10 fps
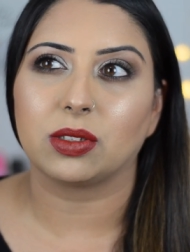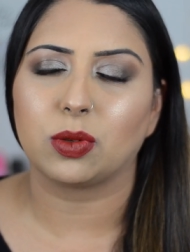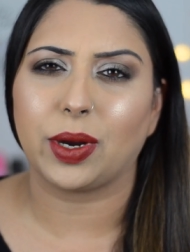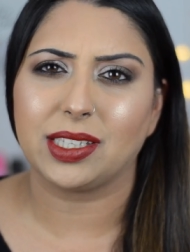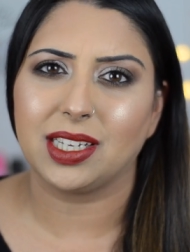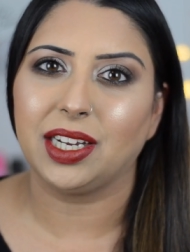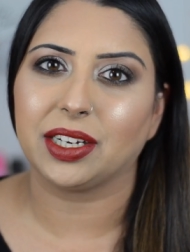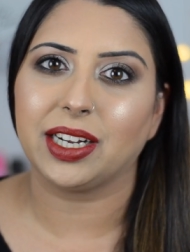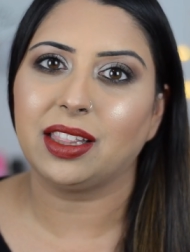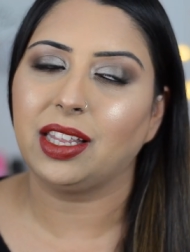twice a
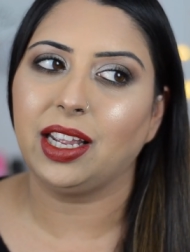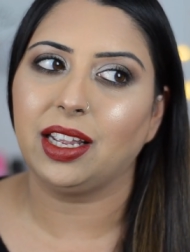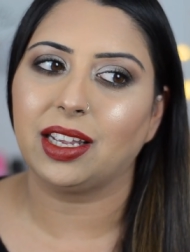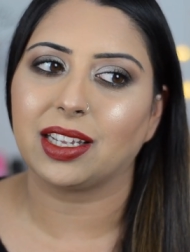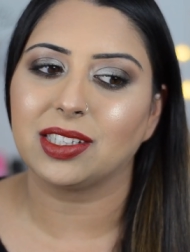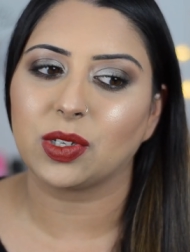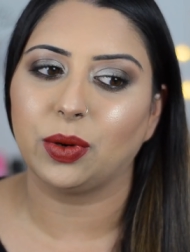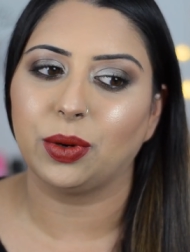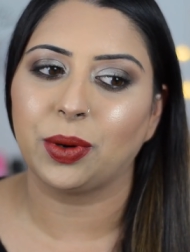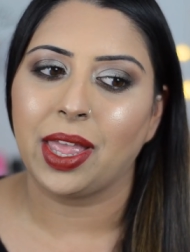year, I think. And
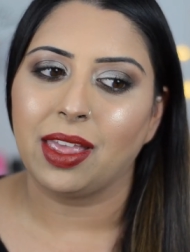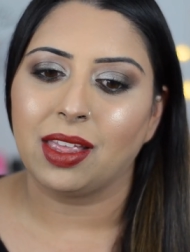so